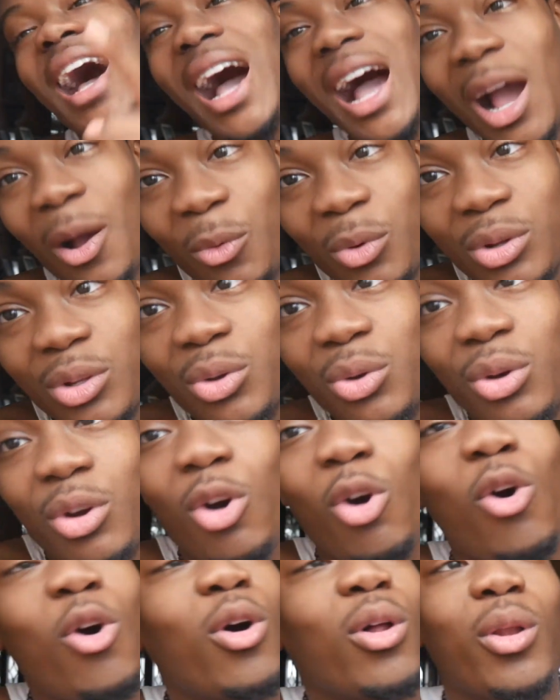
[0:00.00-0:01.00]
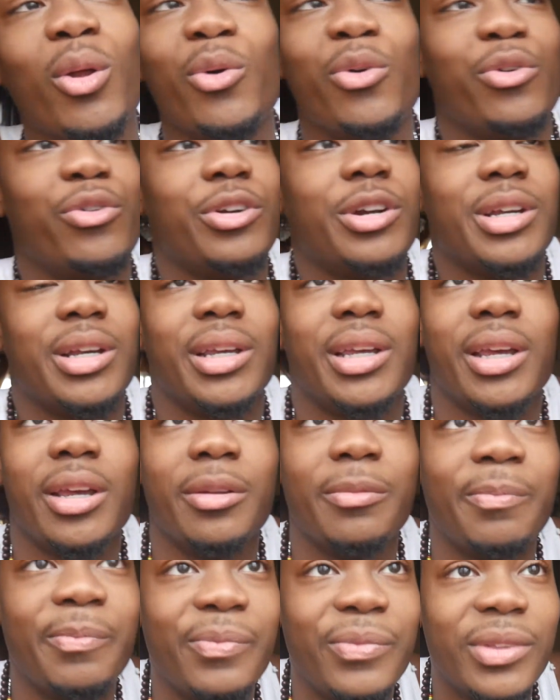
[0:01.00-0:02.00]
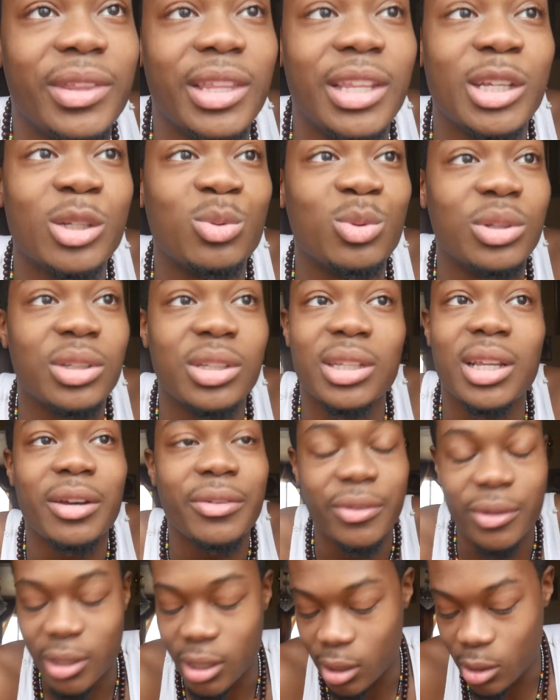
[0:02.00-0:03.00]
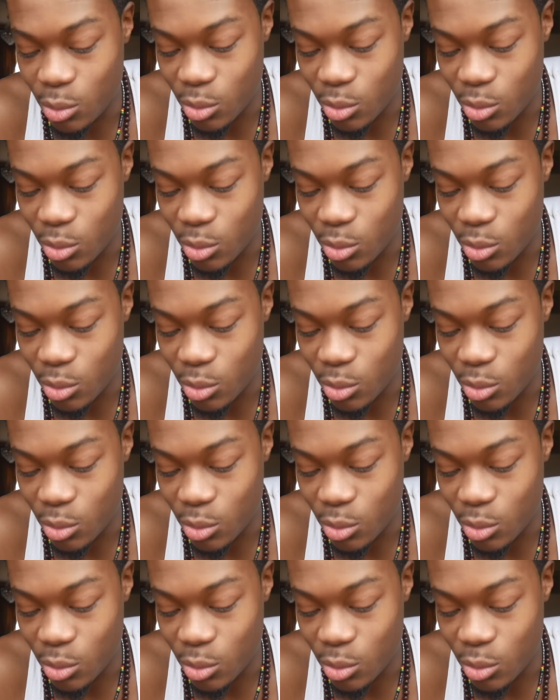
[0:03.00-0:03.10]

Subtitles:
I would do it all over again. This was definitely